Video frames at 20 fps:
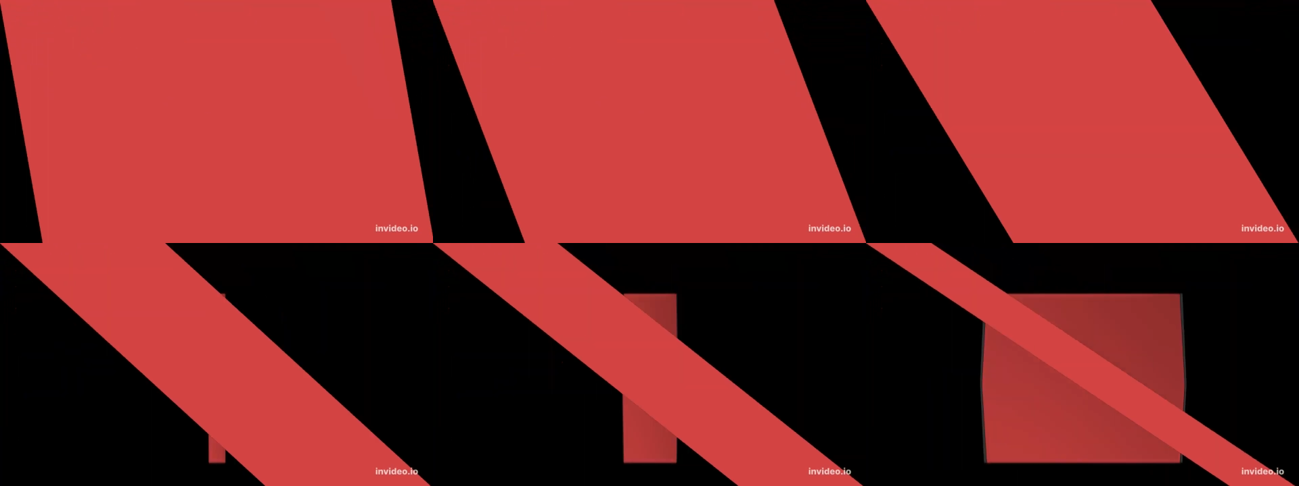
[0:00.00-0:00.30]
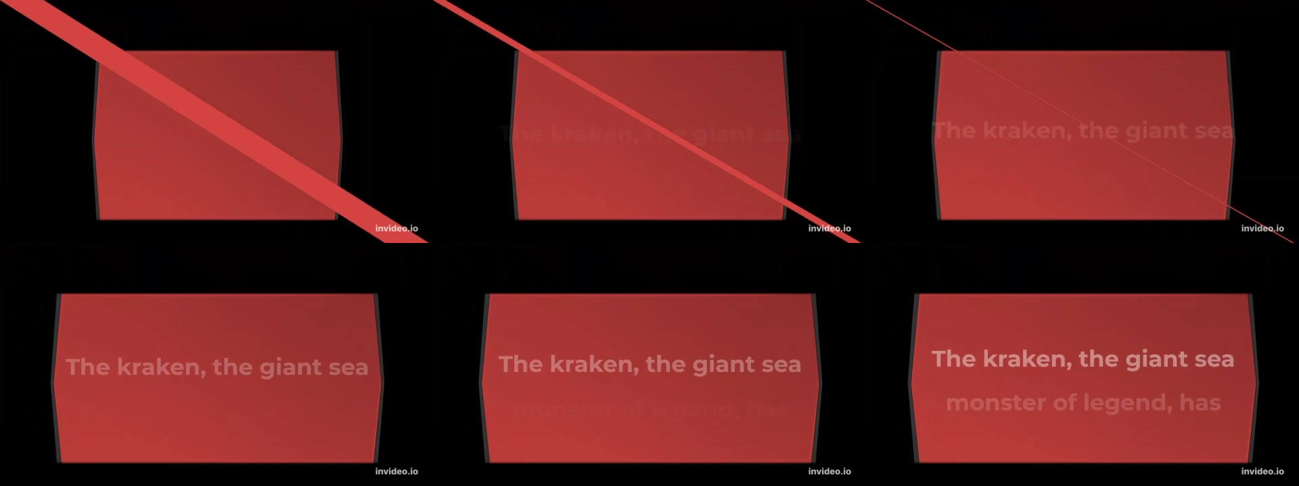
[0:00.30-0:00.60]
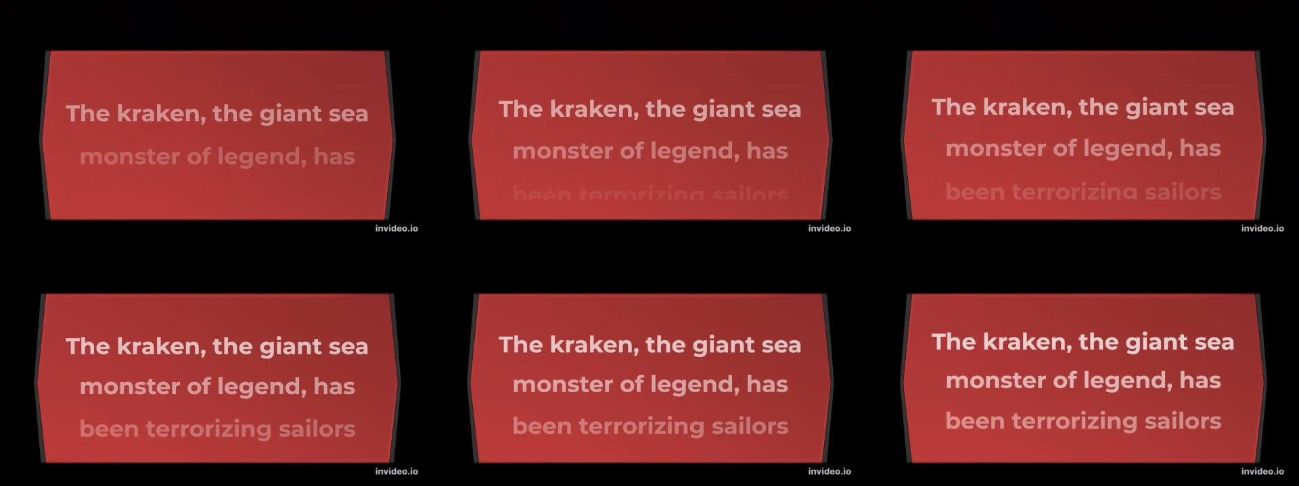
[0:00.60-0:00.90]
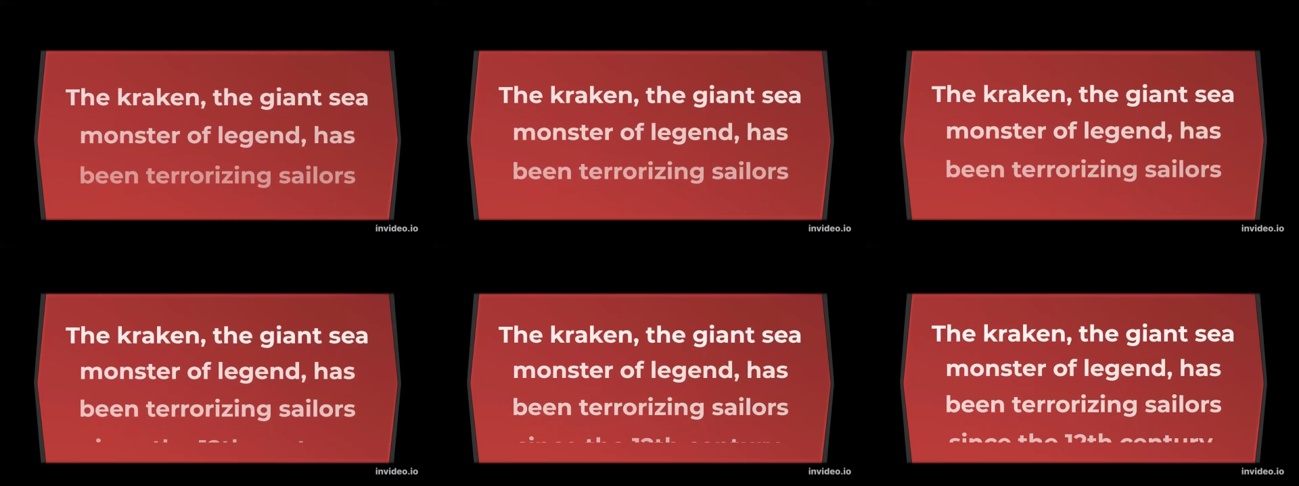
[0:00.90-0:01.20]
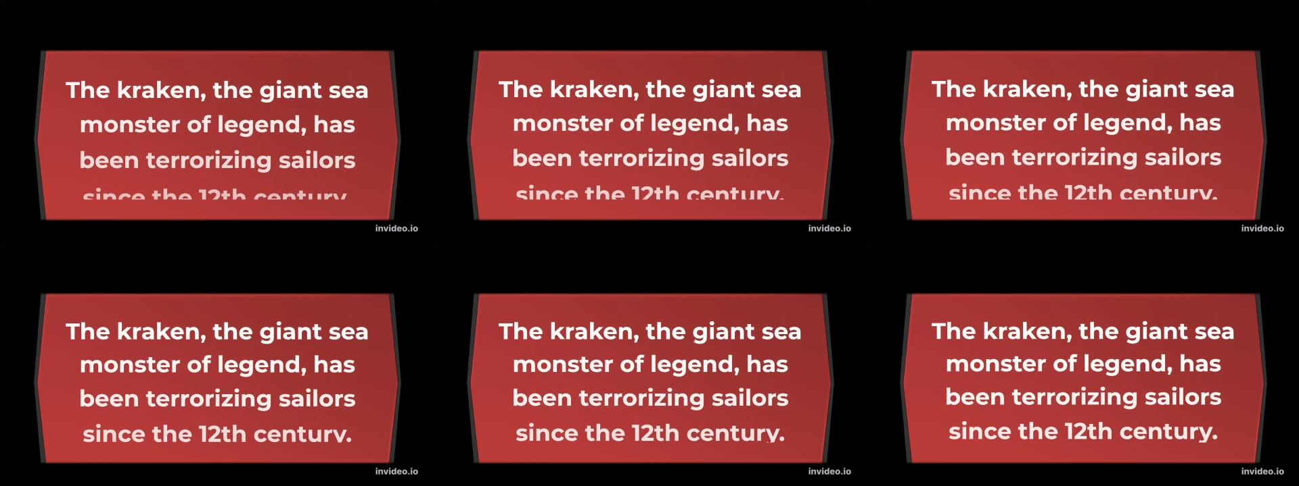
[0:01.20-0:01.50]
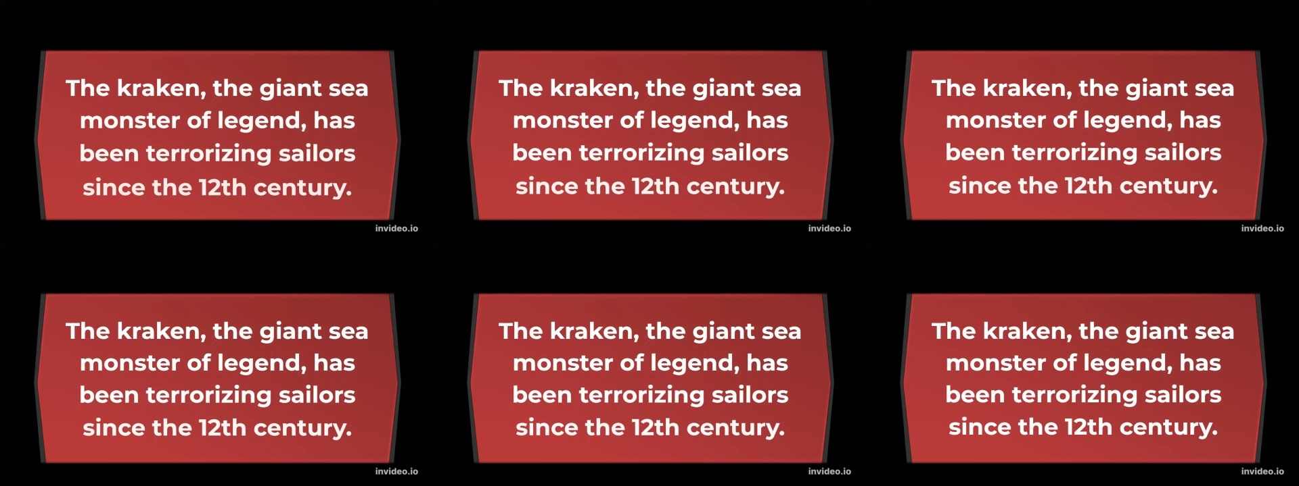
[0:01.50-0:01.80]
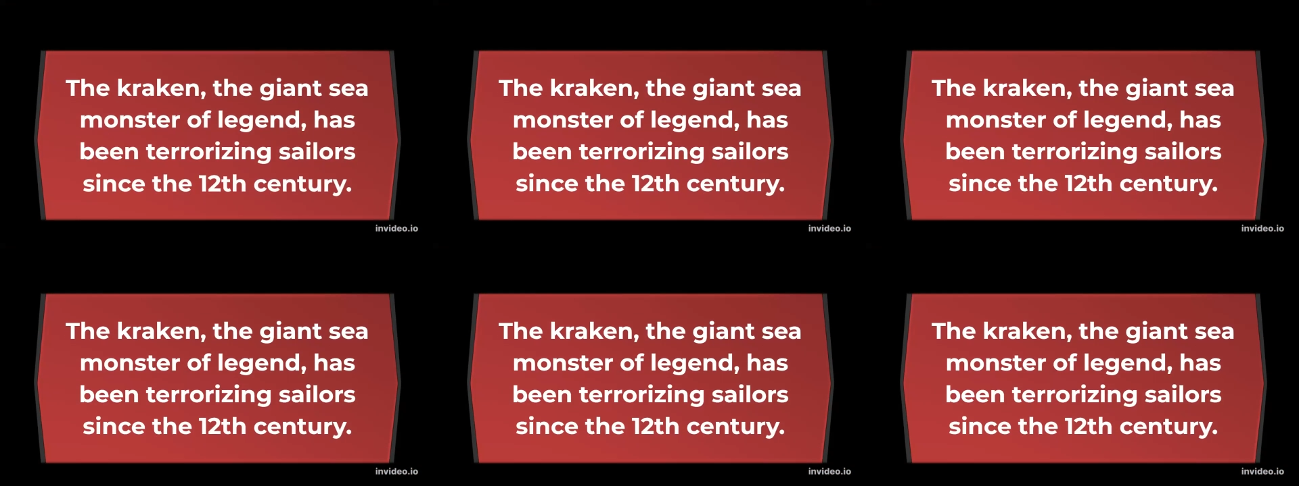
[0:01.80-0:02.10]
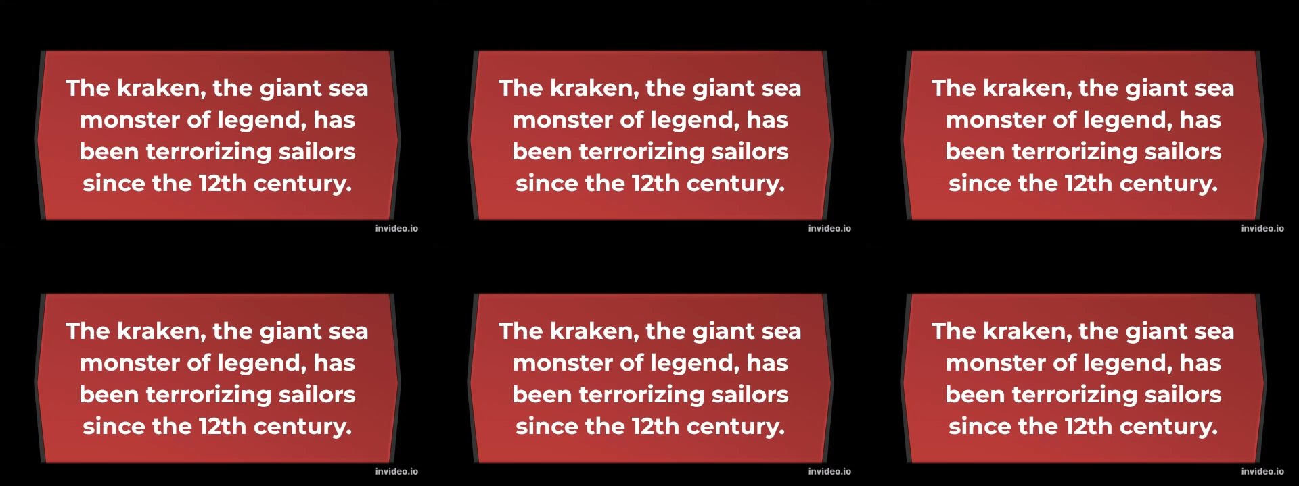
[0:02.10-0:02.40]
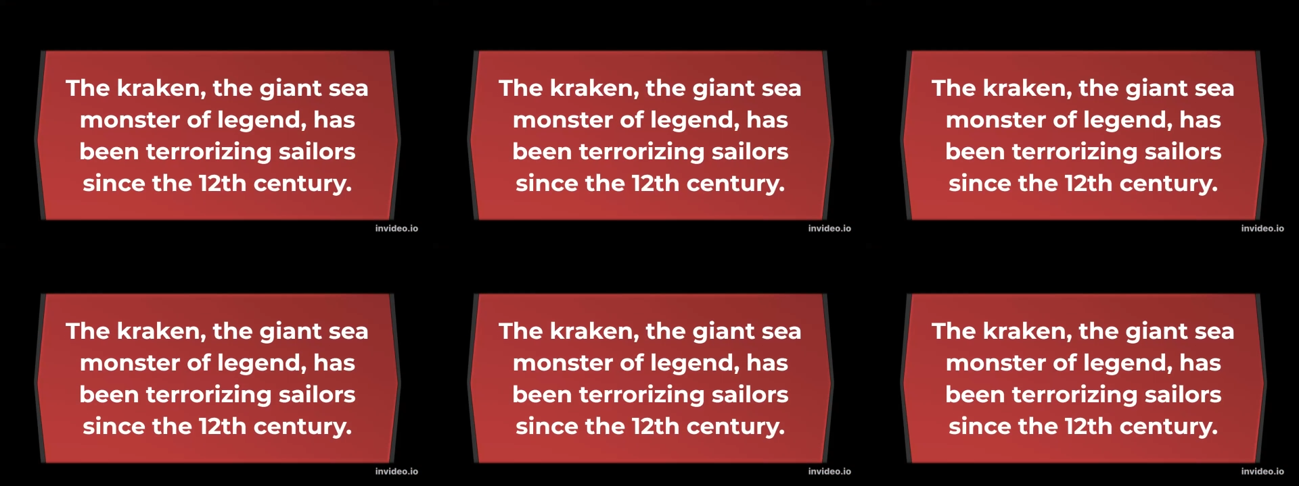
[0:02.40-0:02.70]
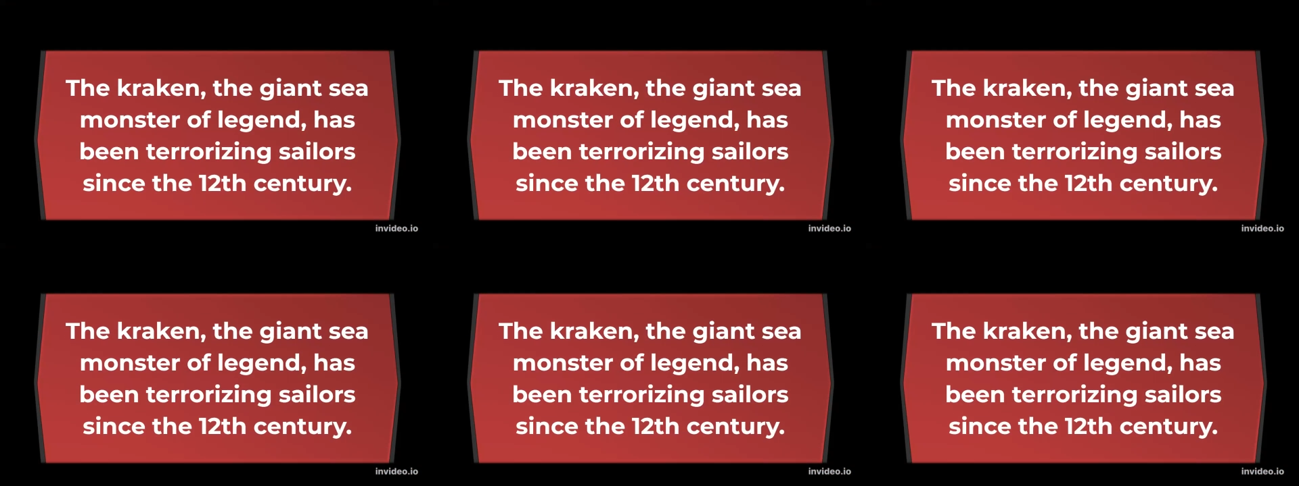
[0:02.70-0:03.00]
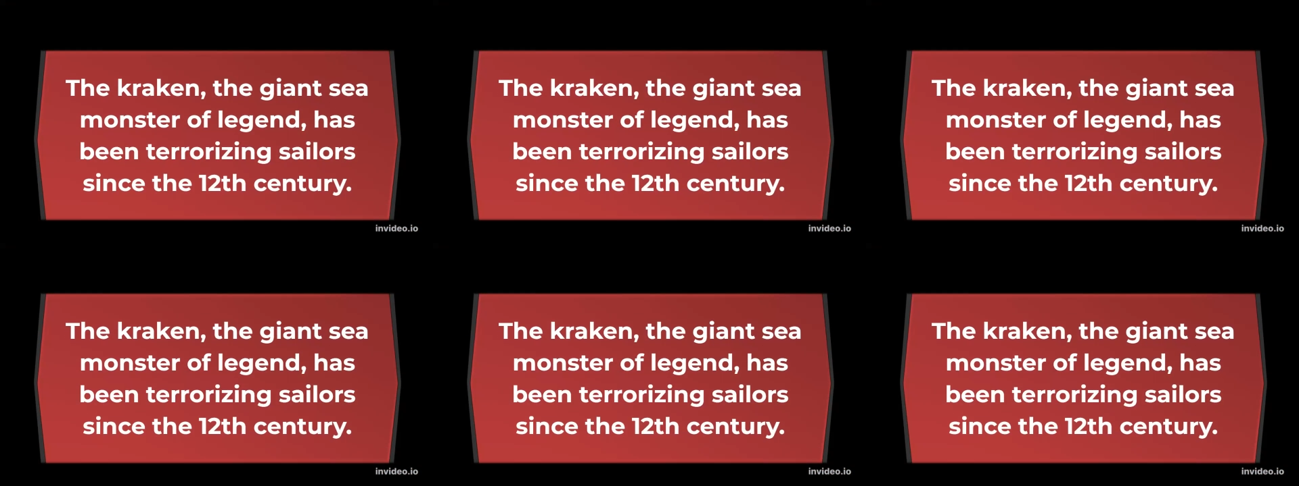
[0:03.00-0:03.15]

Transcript: Nobody's mouth can be seen.